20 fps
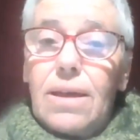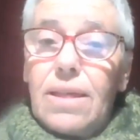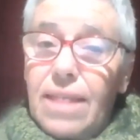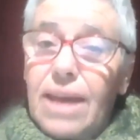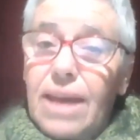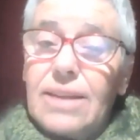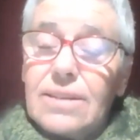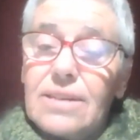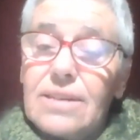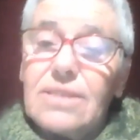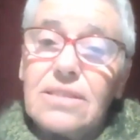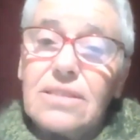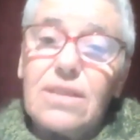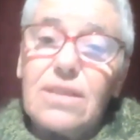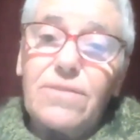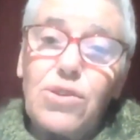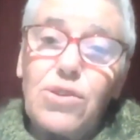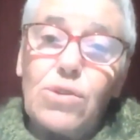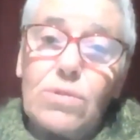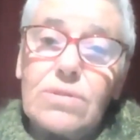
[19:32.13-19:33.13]
That is,
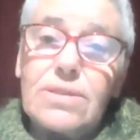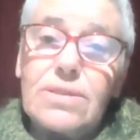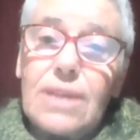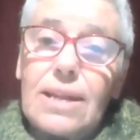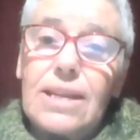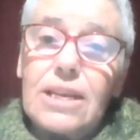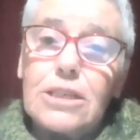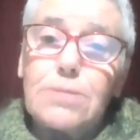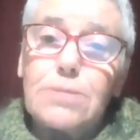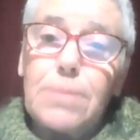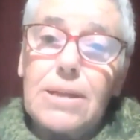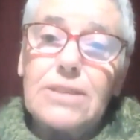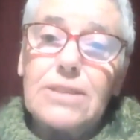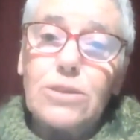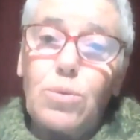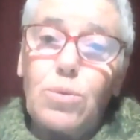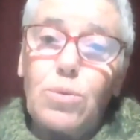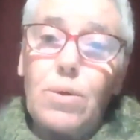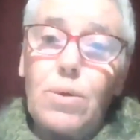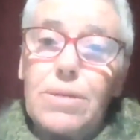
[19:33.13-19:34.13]
the views that
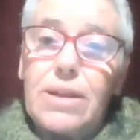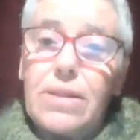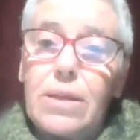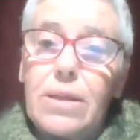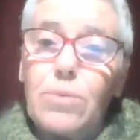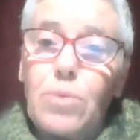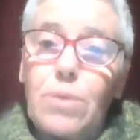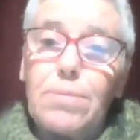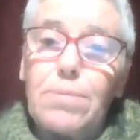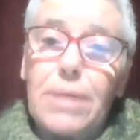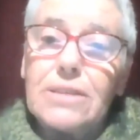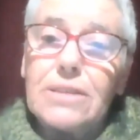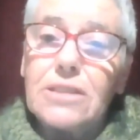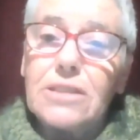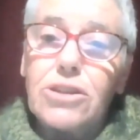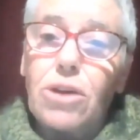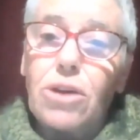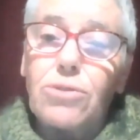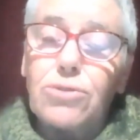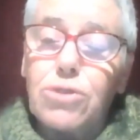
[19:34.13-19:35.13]
lesbians are women and that women are
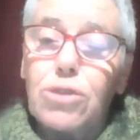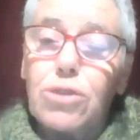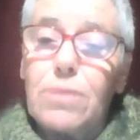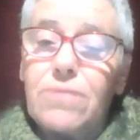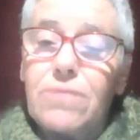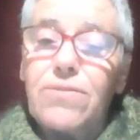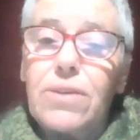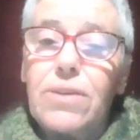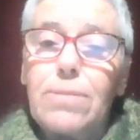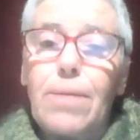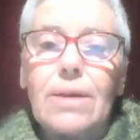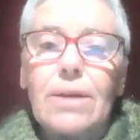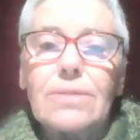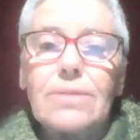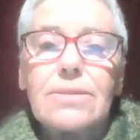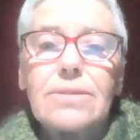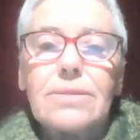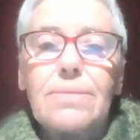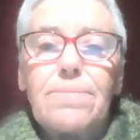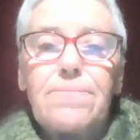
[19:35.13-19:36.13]
adult human
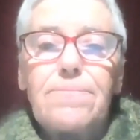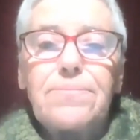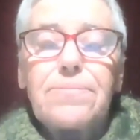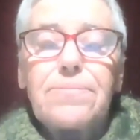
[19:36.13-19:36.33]
females.